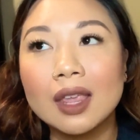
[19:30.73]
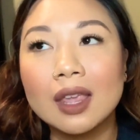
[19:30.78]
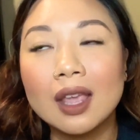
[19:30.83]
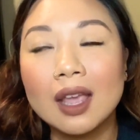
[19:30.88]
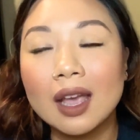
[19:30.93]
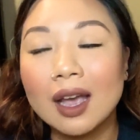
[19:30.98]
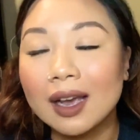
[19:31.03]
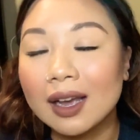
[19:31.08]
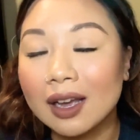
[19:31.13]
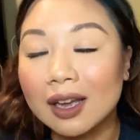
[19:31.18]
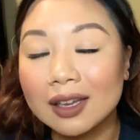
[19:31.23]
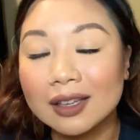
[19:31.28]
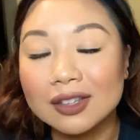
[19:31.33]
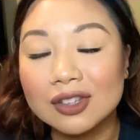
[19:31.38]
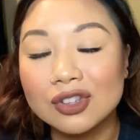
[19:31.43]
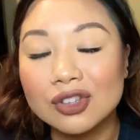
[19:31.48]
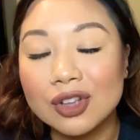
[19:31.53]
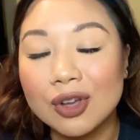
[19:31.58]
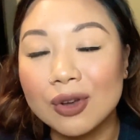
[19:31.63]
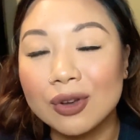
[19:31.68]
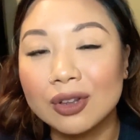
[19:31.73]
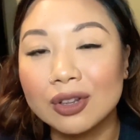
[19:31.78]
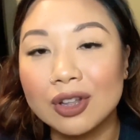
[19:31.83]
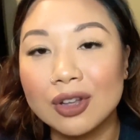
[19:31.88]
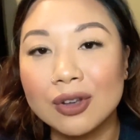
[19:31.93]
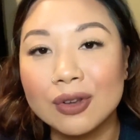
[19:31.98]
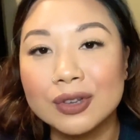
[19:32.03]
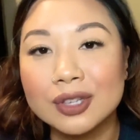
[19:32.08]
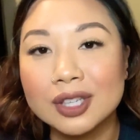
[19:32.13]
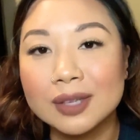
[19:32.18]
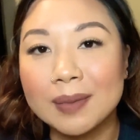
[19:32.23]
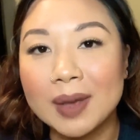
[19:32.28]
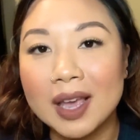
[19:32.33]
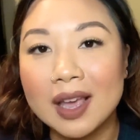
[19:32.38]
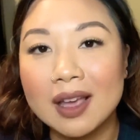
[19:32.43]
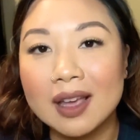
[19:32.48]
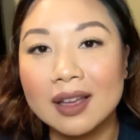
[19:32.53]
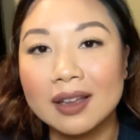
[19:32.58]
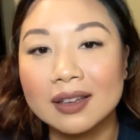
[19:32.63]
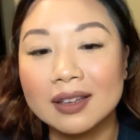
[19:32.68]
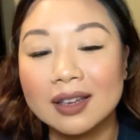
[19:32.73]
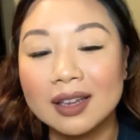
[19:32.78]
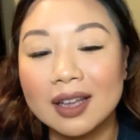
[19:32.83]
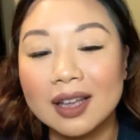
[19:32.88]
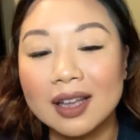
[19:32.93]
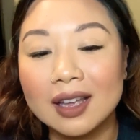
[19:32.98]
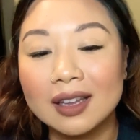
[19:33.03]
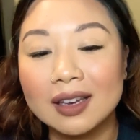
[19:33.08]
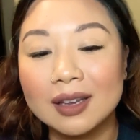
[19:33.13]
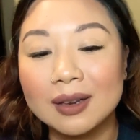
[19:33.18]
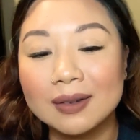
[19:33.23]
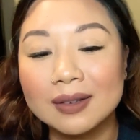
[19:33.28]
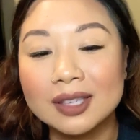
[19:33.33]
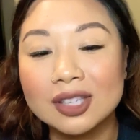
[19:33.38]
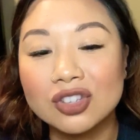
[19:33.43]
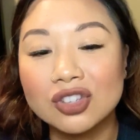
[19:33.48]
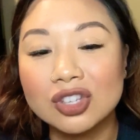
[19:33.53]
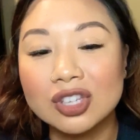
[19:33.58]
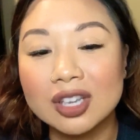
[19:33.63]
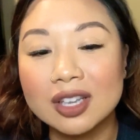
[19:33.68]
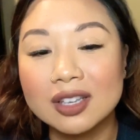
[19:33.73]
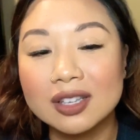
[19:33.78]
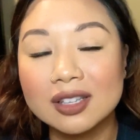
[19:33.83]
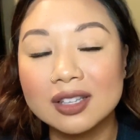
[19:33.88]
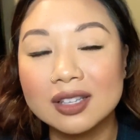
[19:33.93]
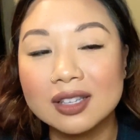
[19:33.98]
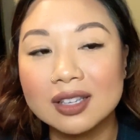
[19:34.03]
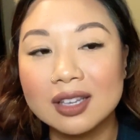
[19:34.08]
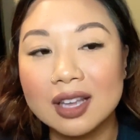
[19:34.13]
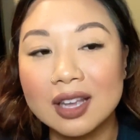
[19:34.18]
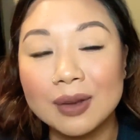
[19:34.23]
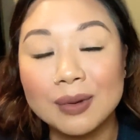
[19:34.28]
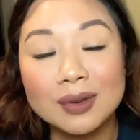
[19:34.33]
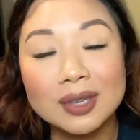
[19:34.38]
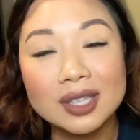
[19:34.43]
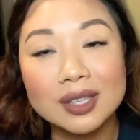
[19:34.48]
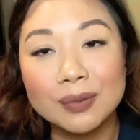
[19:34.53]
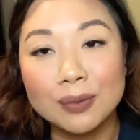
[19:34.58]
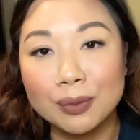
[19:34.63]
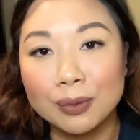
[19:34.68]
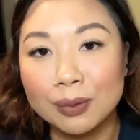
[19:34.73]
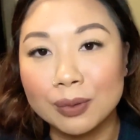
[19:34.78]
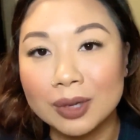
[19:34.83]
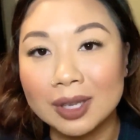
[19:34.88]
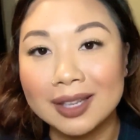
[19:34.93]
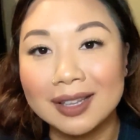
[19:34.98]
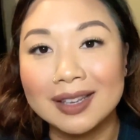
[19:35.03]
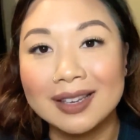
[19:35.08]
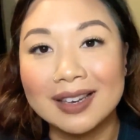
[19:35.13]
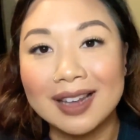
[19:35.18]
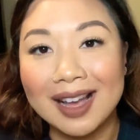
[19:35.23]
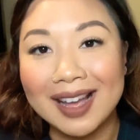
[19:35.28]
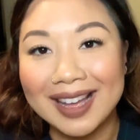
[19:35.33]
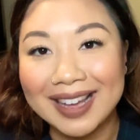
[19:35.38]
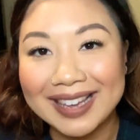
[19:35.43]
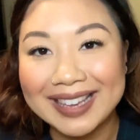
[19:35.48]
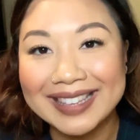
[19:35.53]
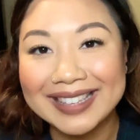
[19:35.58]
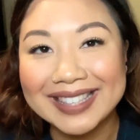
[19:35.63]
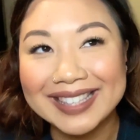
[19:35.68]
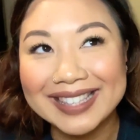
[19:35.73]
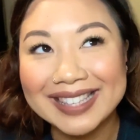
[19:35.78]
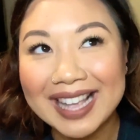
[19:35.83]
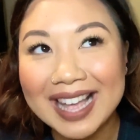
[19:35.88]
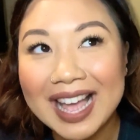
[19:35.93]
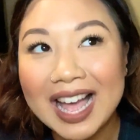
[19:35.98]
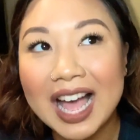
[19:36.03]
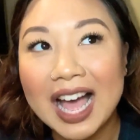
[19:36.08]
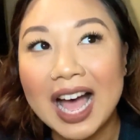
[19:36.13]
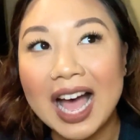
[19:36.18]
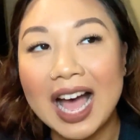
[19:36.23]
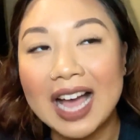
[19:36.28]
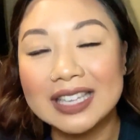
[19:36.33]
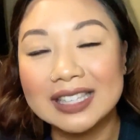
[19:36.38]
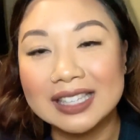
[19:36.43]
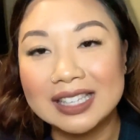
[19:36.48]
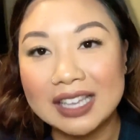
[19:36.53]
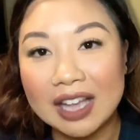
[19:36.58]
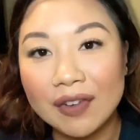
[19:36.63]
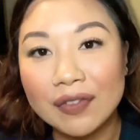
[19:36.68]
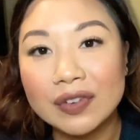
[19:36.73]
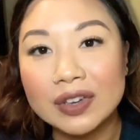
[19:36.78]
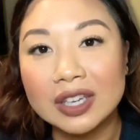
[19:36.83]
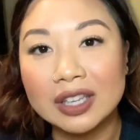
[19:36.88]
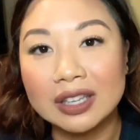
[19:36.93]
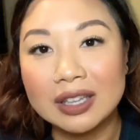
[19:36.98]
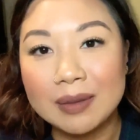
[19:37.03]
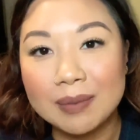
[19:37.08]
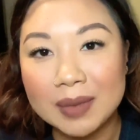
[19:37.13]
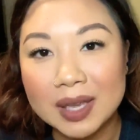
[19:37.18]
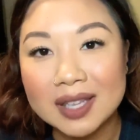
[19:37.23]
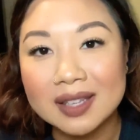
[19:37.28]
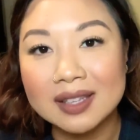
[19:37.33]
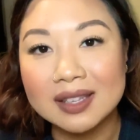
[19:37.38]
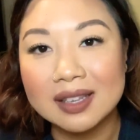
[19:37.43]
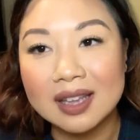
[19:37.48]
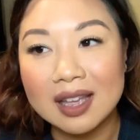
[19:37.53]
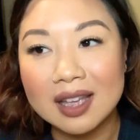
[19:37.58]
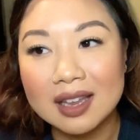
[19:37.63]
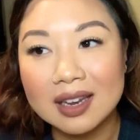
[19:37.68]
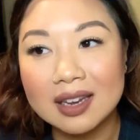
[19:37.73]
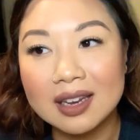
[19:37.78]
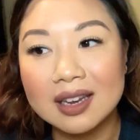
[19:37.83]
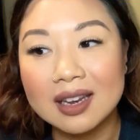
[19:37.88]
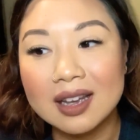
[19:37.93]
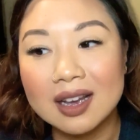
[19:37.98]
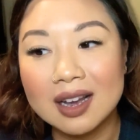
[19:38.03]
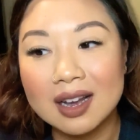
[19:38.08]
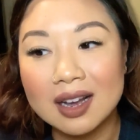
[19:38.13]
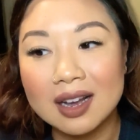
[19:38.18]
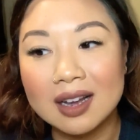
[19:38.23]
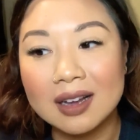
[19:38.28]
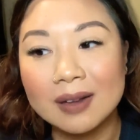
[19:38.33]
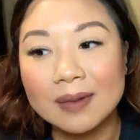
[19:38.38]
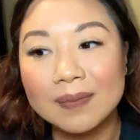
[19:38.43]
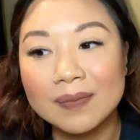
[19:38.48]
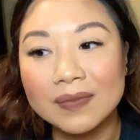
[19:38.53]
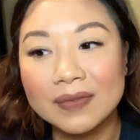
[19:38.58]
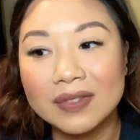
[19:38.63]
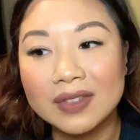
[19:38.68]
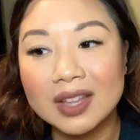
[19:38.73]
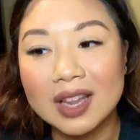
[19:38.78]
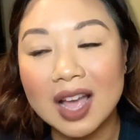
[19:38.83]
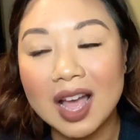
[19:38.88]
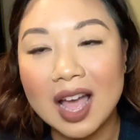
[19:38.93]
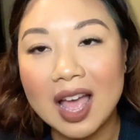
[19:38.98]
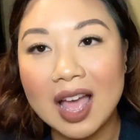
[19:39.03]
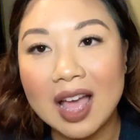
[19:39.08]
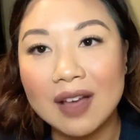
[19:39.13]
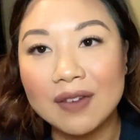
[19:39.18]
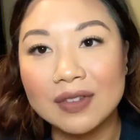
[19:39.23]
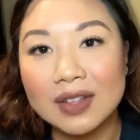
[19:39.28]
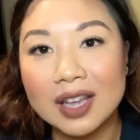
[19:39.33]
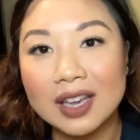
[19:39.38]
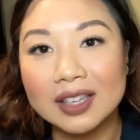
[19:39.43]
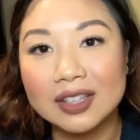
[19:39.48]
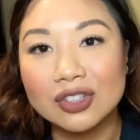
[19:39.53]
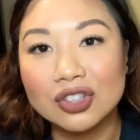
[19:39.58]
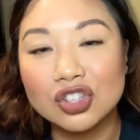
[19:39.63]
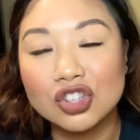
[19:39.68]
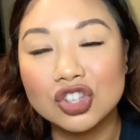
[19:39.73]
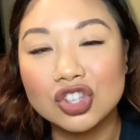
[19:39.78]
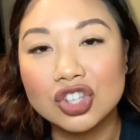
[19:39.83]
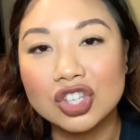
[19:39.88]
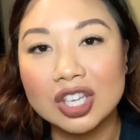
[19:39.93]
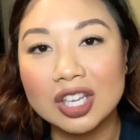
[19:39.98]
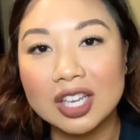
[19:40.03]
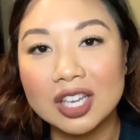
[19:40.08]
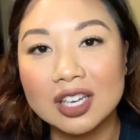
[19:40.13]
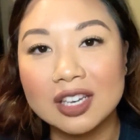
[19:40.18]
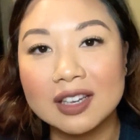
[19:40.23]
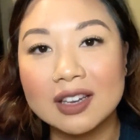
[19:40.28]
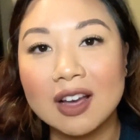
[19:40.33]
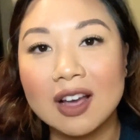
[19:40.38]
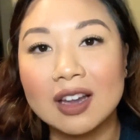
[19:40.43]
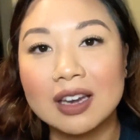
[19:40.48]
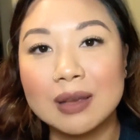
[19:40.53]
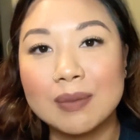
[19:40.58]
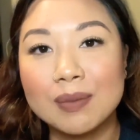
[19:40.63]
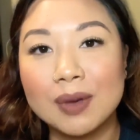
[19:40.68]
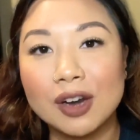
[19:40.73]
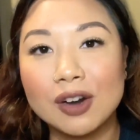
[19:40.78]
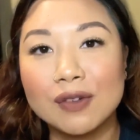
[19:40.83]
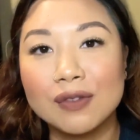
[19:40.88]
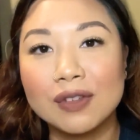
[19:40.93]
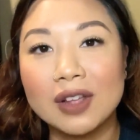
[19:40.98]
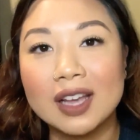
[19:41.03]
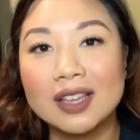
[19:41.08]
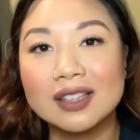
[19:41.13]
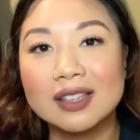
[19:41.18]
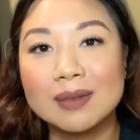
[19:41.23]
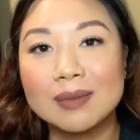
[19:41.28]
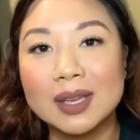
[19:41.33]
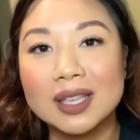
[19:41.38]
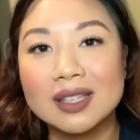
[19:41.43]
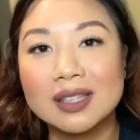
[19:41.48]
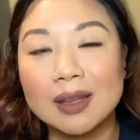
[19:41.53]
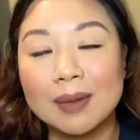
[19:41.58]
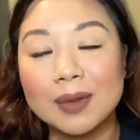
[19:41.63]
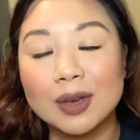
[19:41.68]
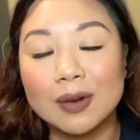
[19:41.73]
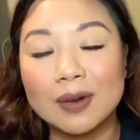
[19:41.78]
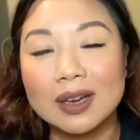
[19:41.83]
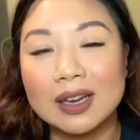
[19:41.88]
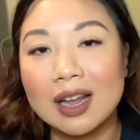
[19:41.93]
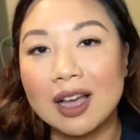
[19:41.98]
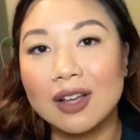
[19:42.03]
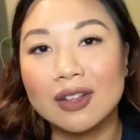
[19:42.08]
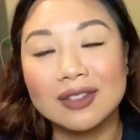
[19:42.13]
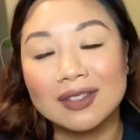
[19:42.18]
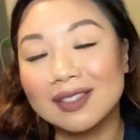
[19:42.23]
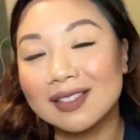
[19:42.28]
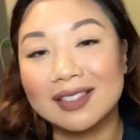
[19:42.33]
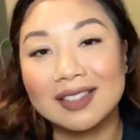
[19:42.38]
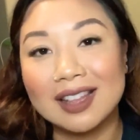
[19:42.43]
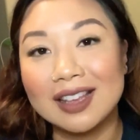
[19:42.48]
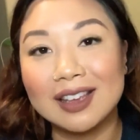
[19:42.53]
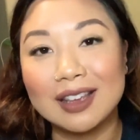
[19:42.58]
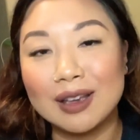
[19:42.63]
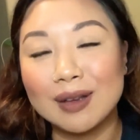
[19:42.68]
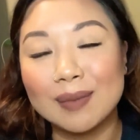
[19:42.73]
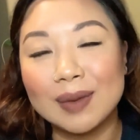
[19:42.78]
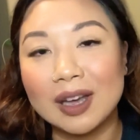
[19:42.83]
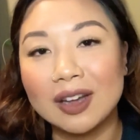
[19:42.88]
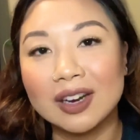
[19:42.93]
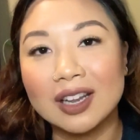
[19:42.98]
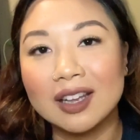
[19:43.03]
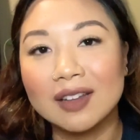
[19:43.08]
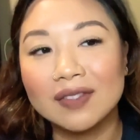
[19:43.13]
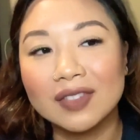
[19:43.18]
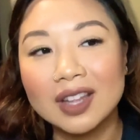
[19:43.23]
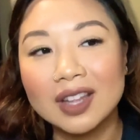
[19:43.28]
I got so close, man. And it was really nice. I definitely missed it. I have like shitty, naughty butterflies in my stomach right now thinking about it.